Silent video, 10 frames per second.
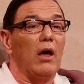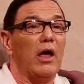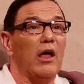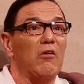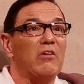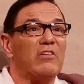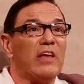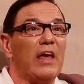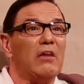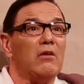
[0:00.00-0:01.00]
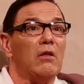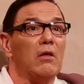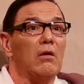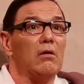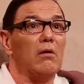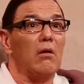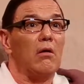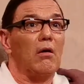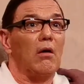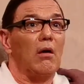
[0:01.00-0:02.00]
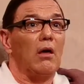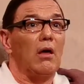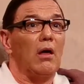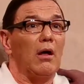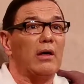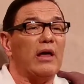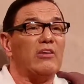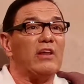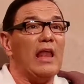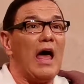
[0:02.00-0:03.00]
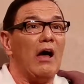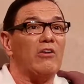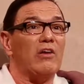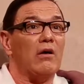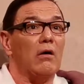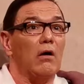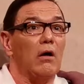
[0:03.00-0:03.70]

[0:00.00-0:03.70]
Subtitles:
I hear it again, getting louder,